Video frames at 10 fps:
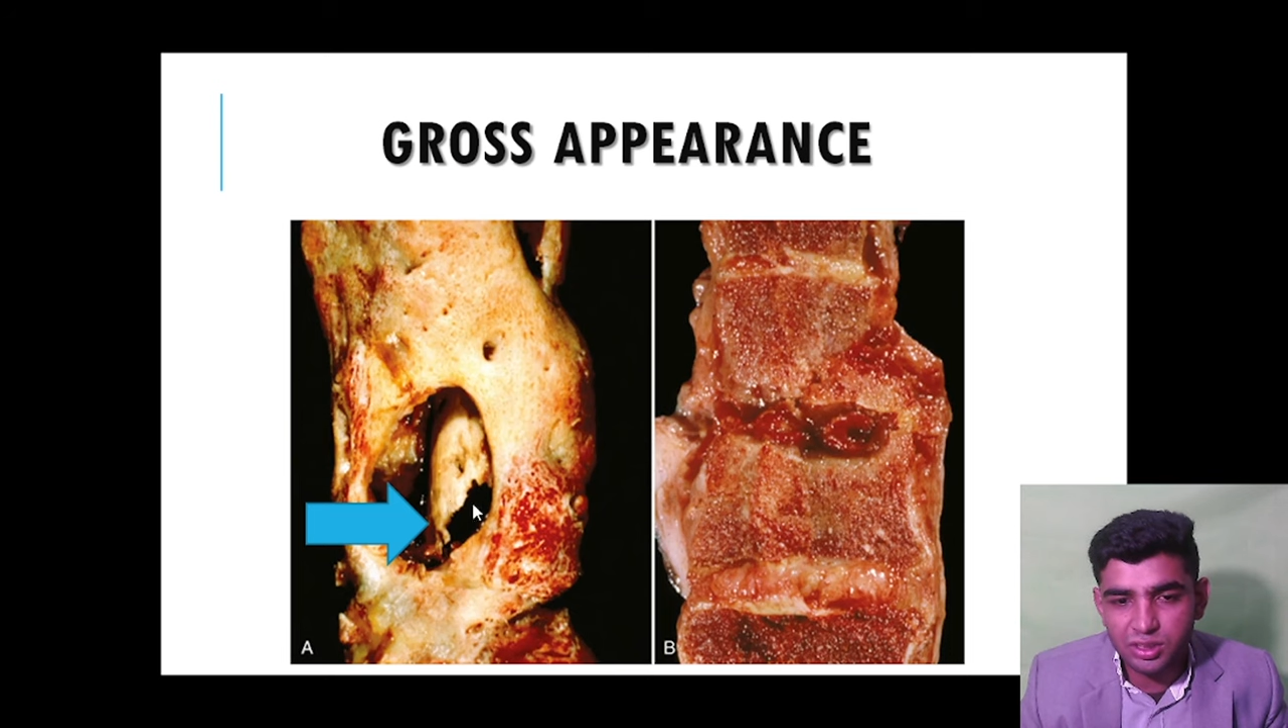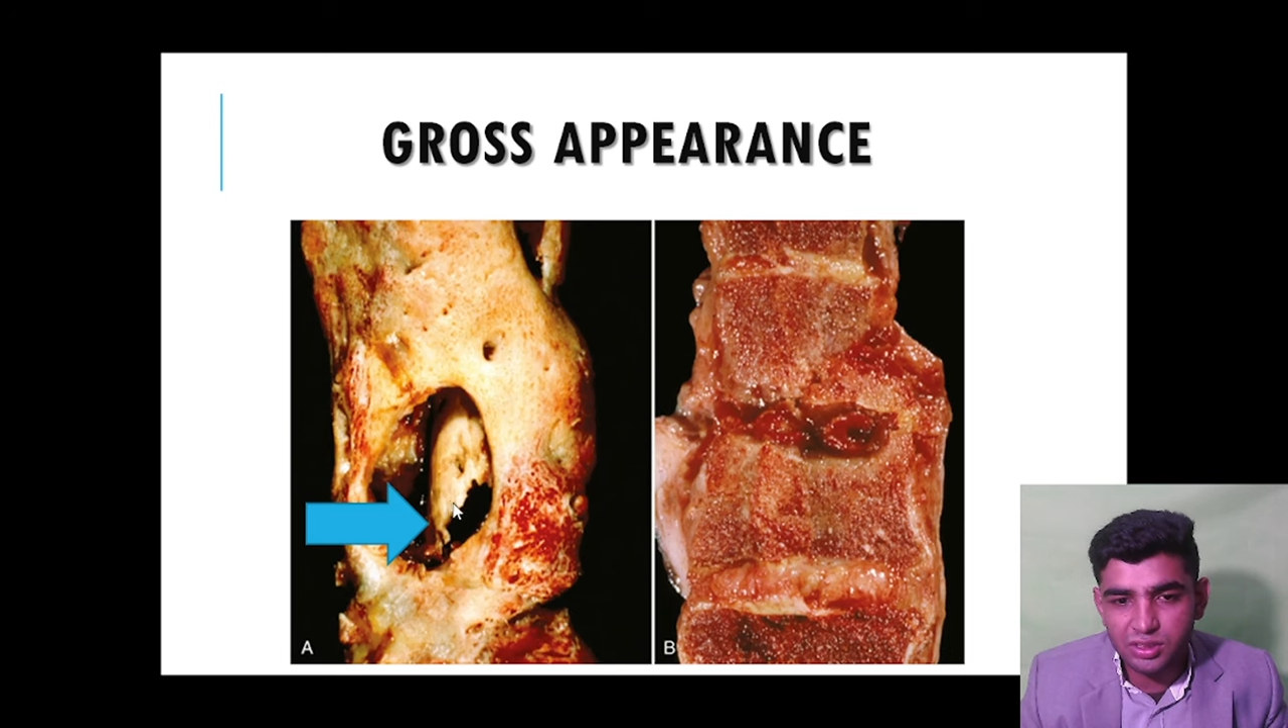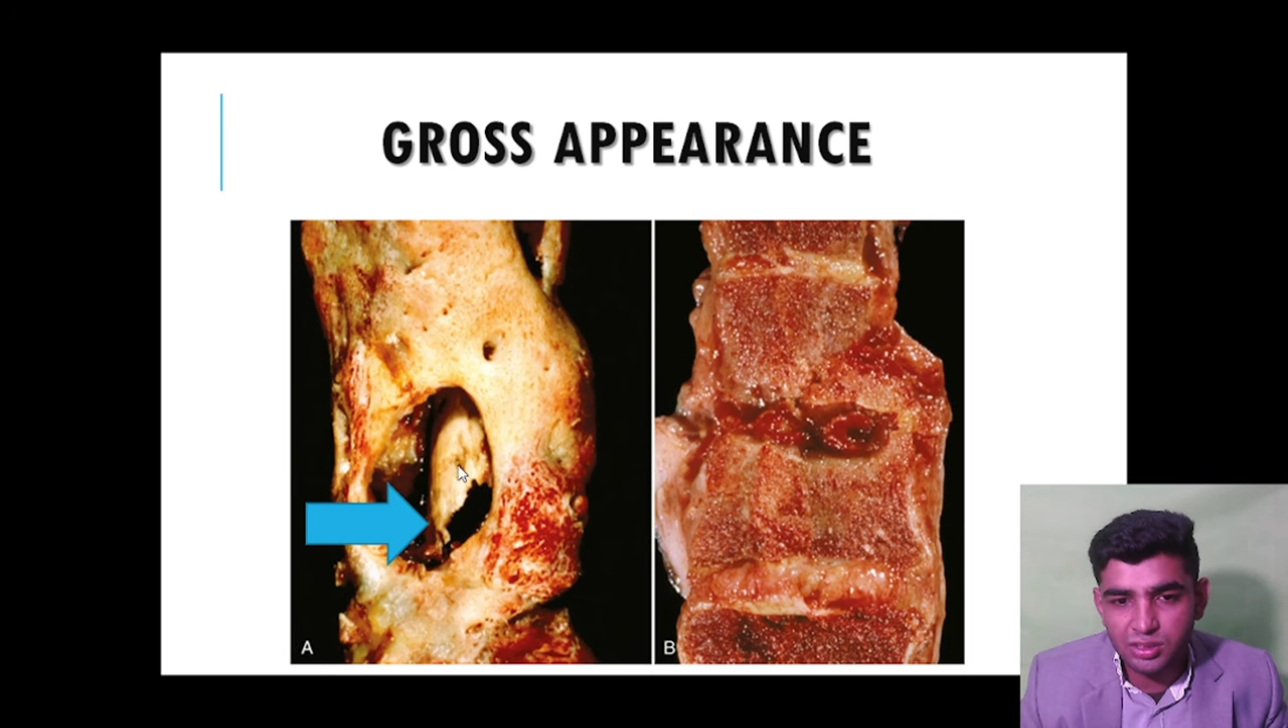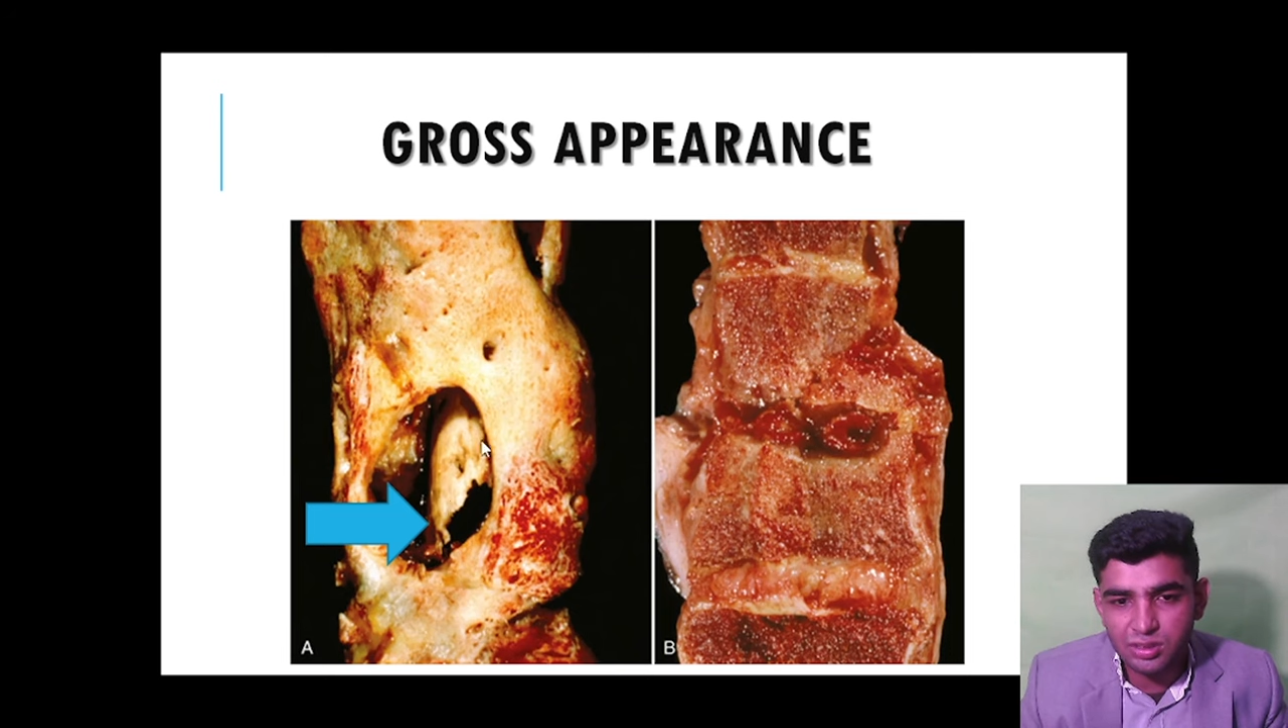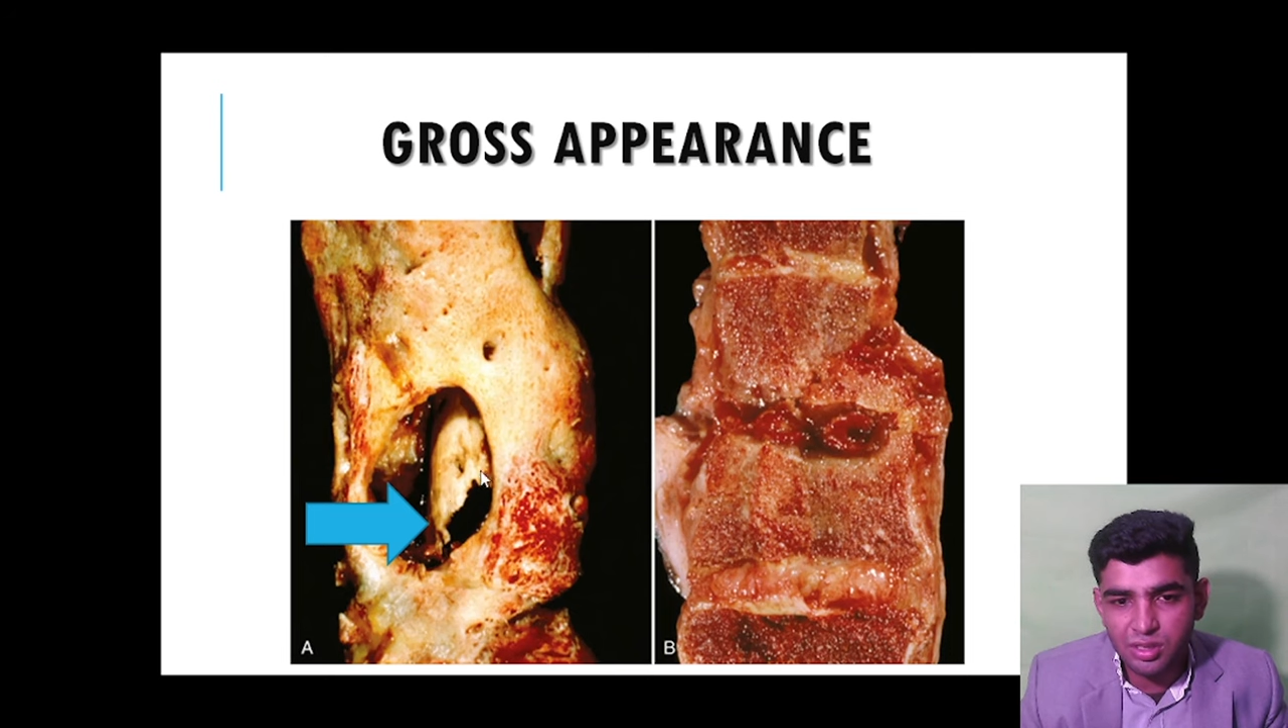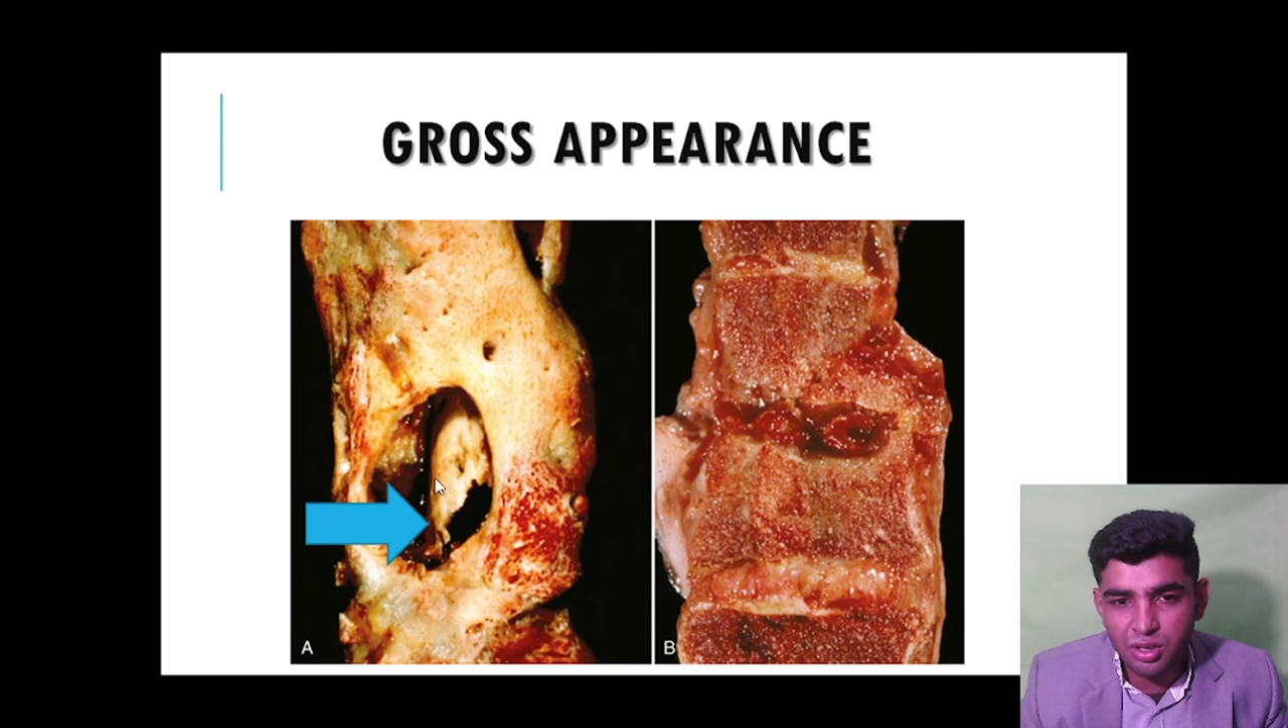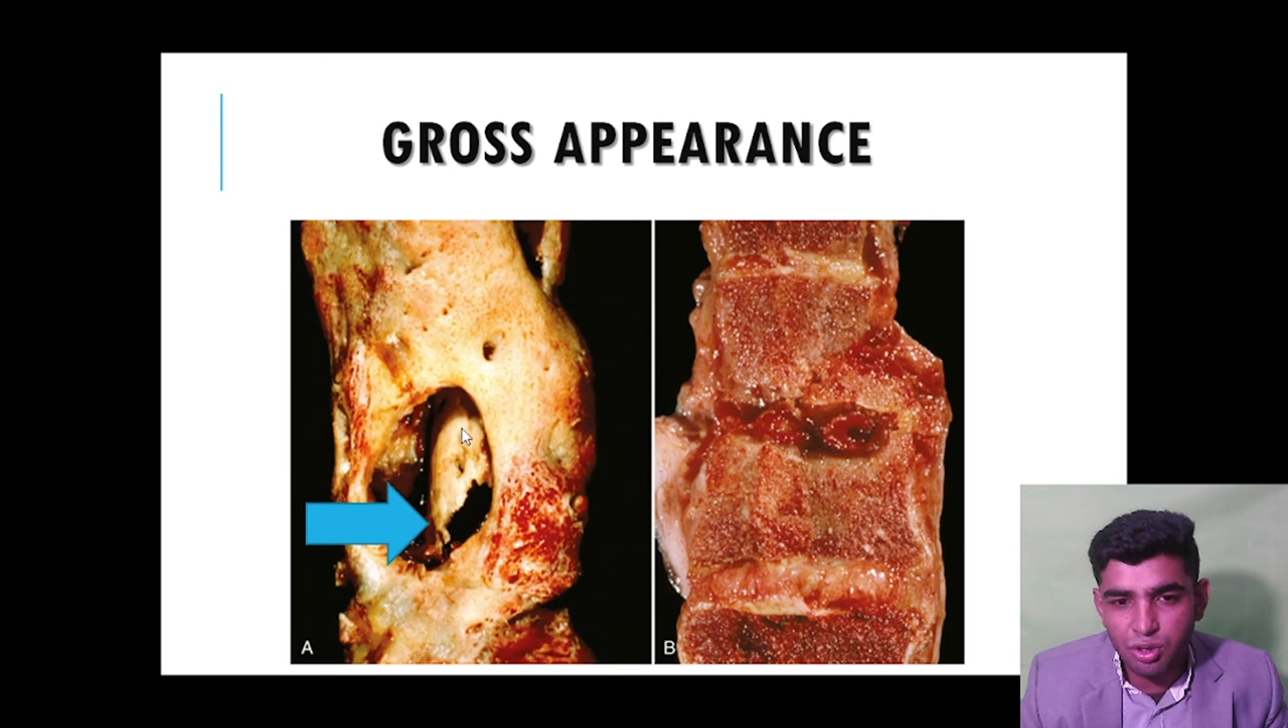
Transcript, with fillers: this is the